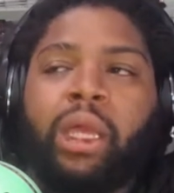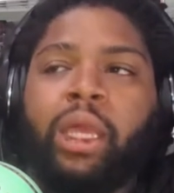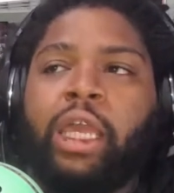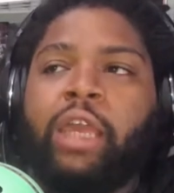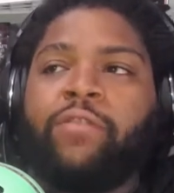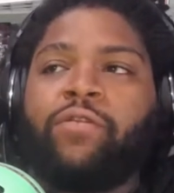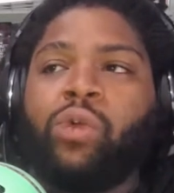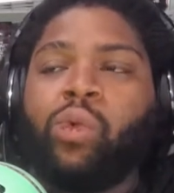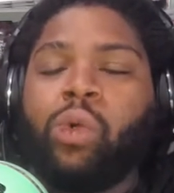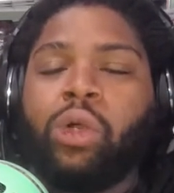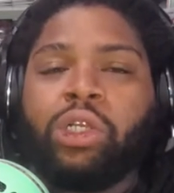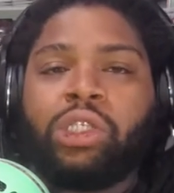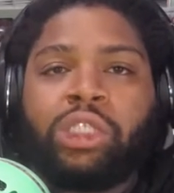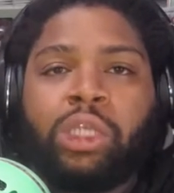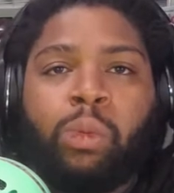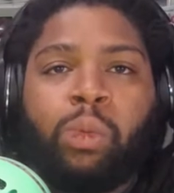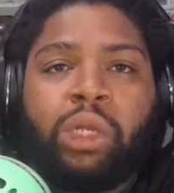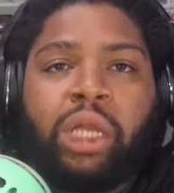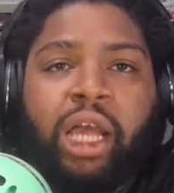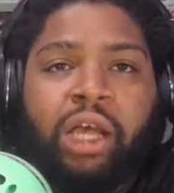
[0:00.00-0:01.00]
If you are
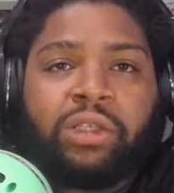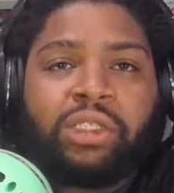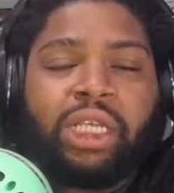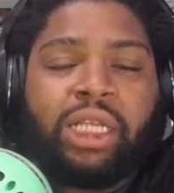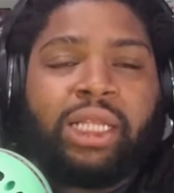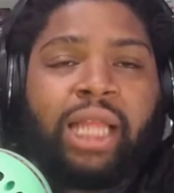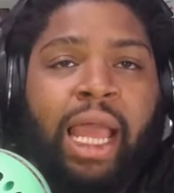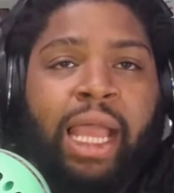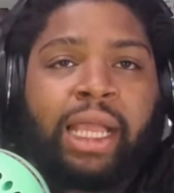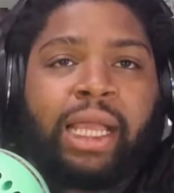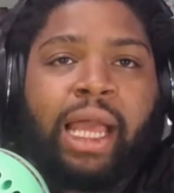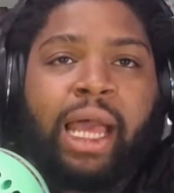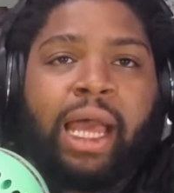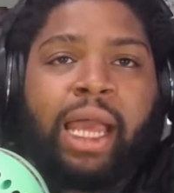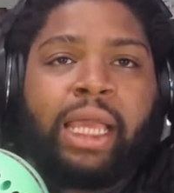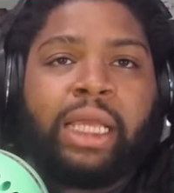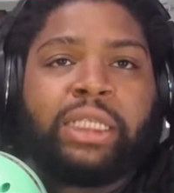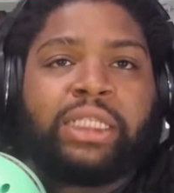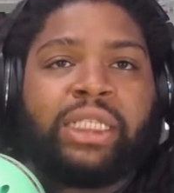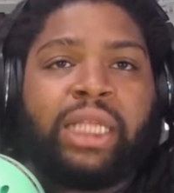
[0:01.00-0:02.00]
someone else and that
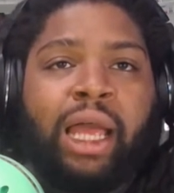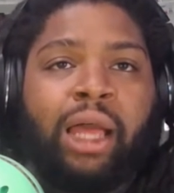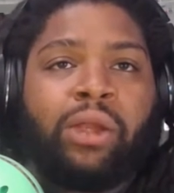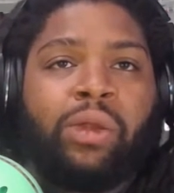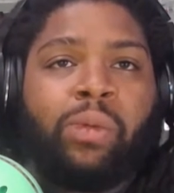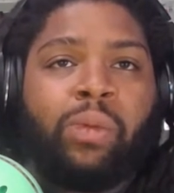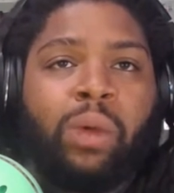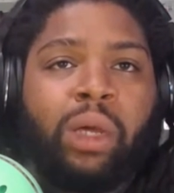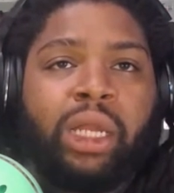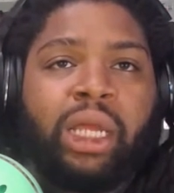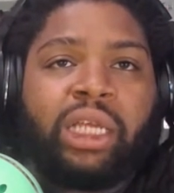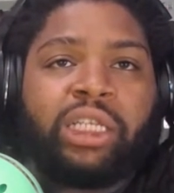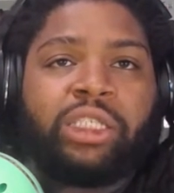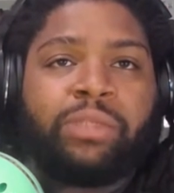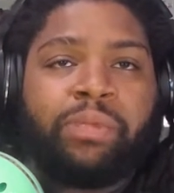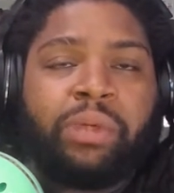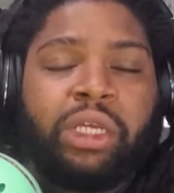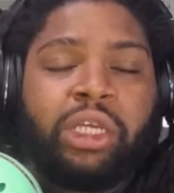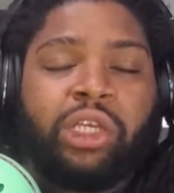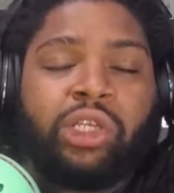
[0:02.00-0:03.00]
guy is down to 1
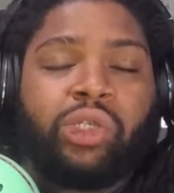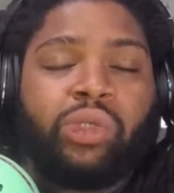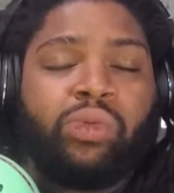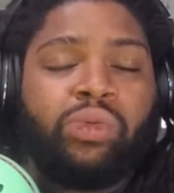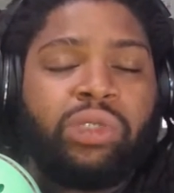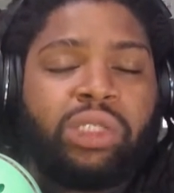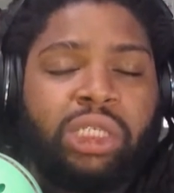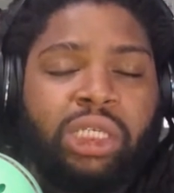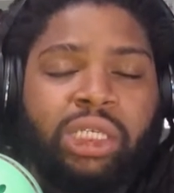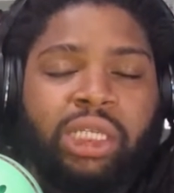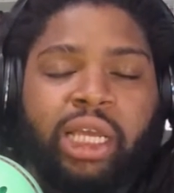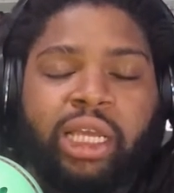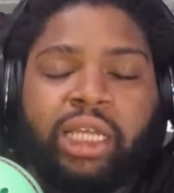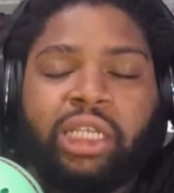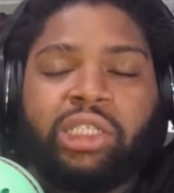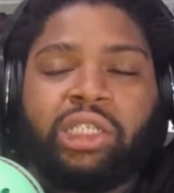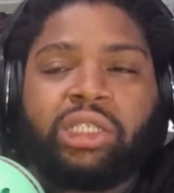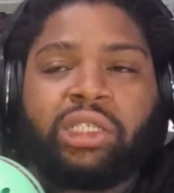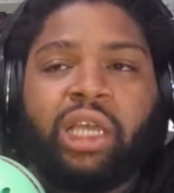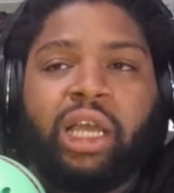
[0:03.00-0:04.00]
HP and you see that he
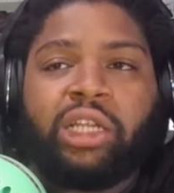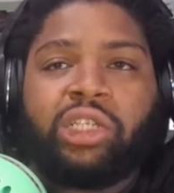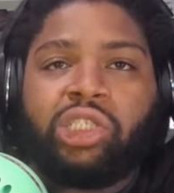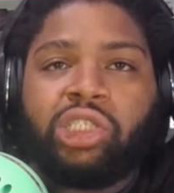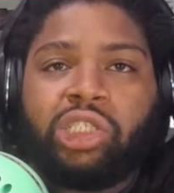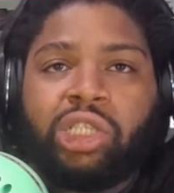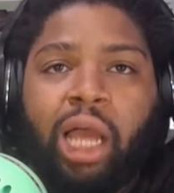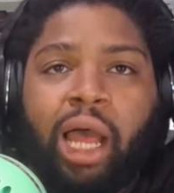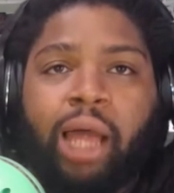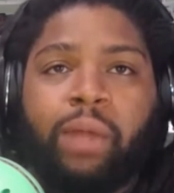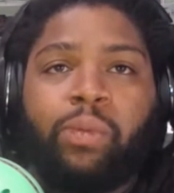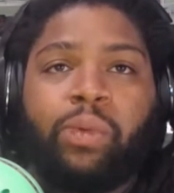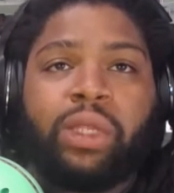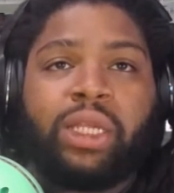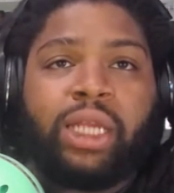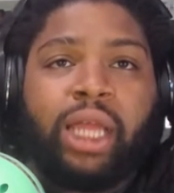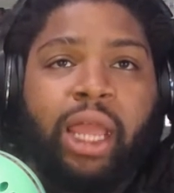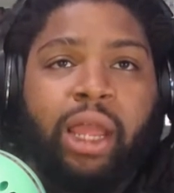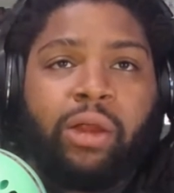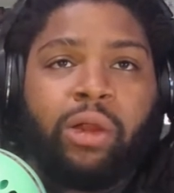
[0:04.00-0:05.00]
just got shot with
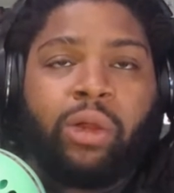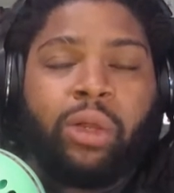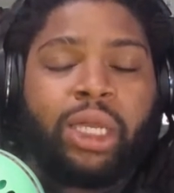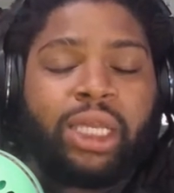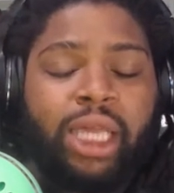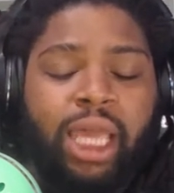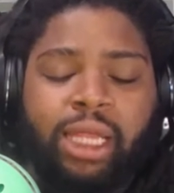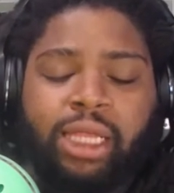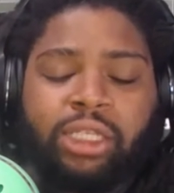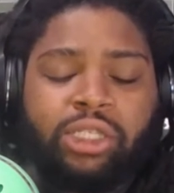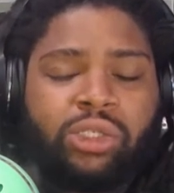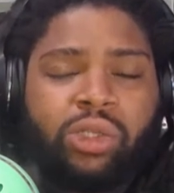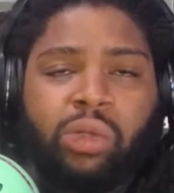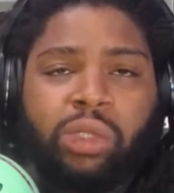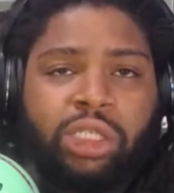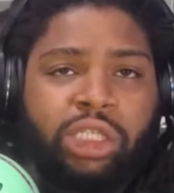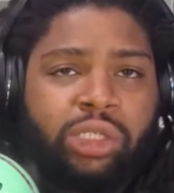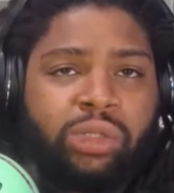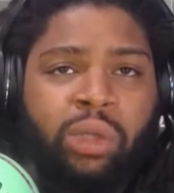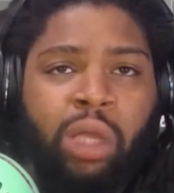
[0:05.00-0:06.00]
an arrow, again, this is
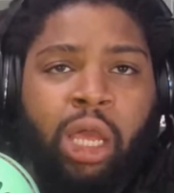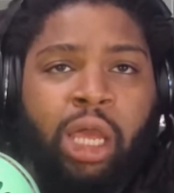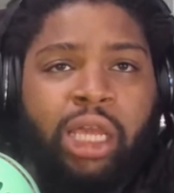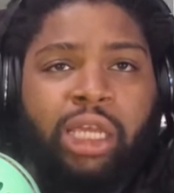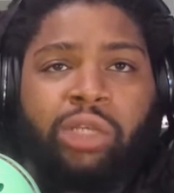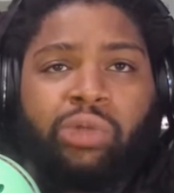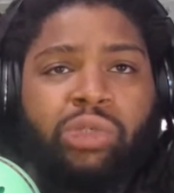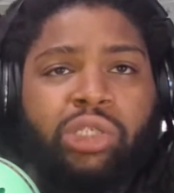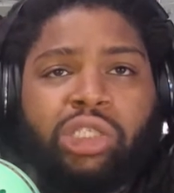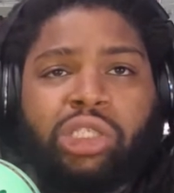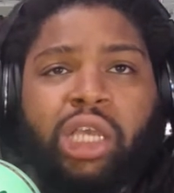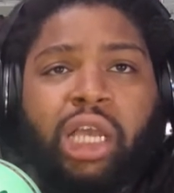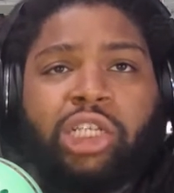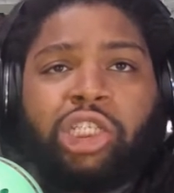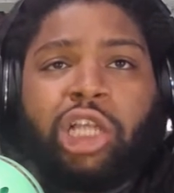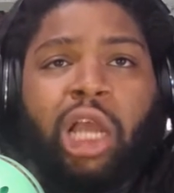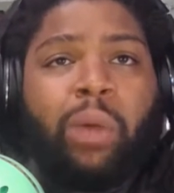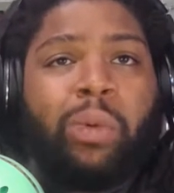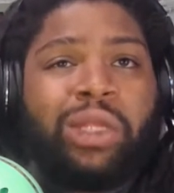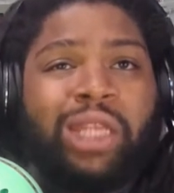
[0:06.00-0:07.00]
only just, you just got
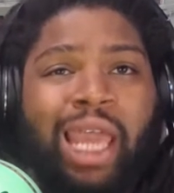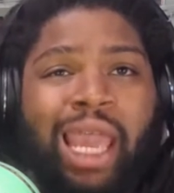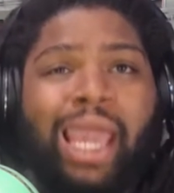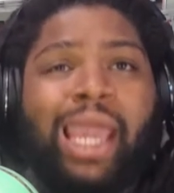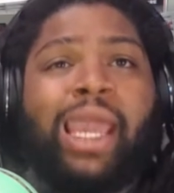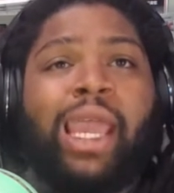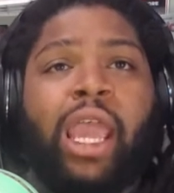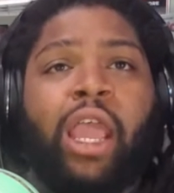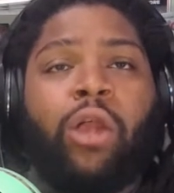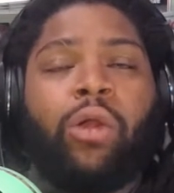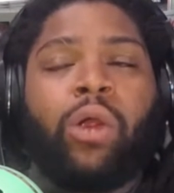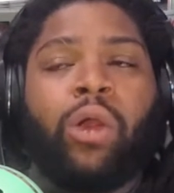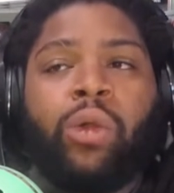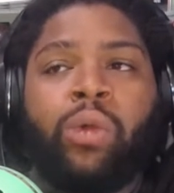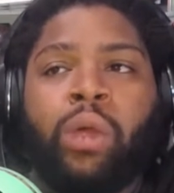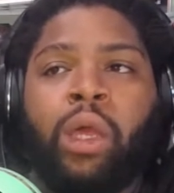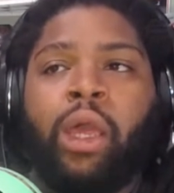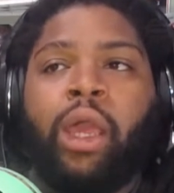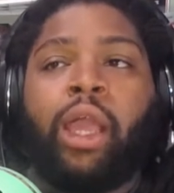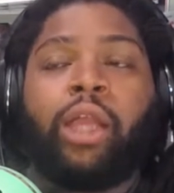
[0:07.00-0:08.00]
shot with a
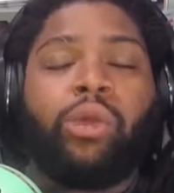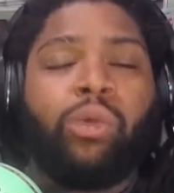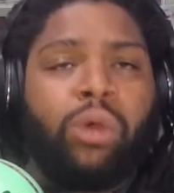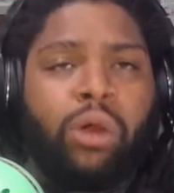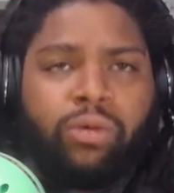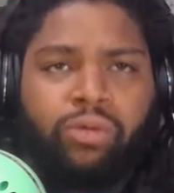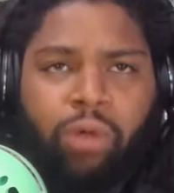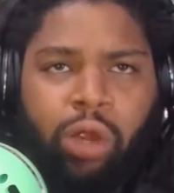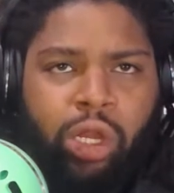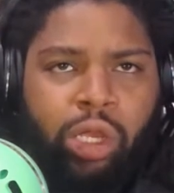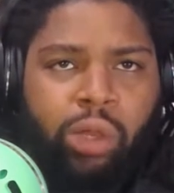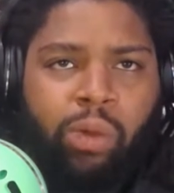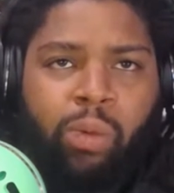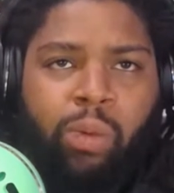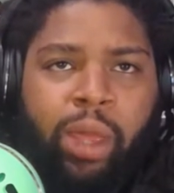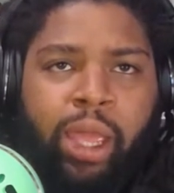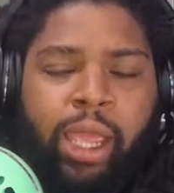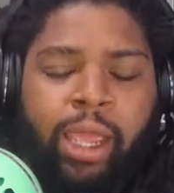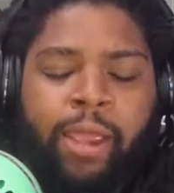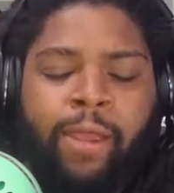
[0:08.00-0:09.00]
arrow and you are running
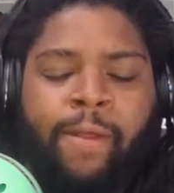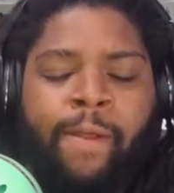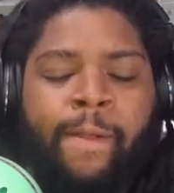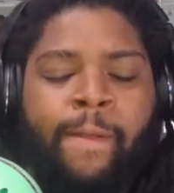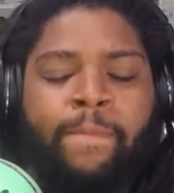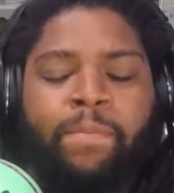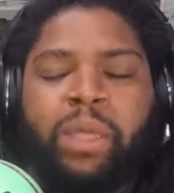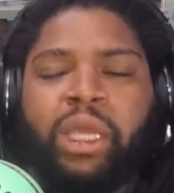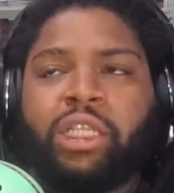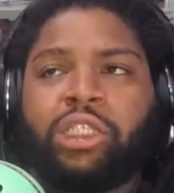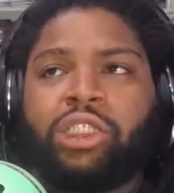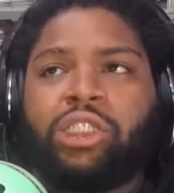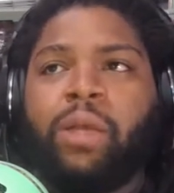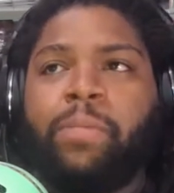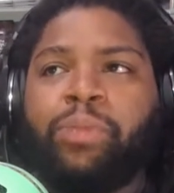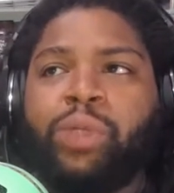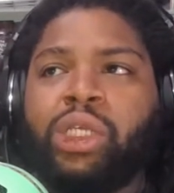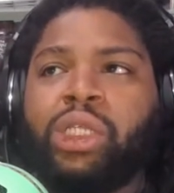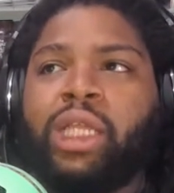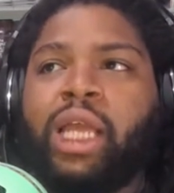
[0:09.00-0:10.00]
away. It's
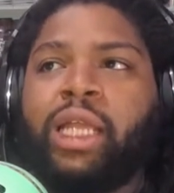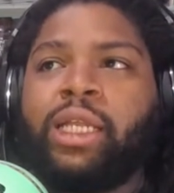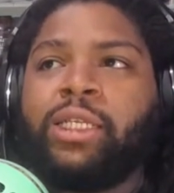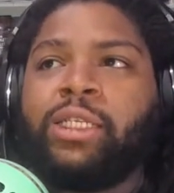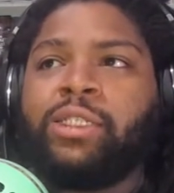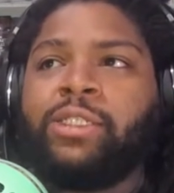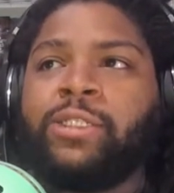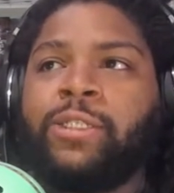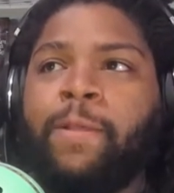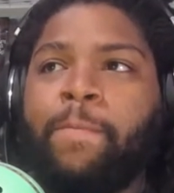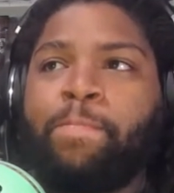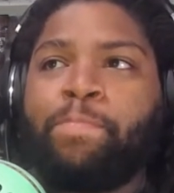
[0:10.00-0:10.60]
something that is,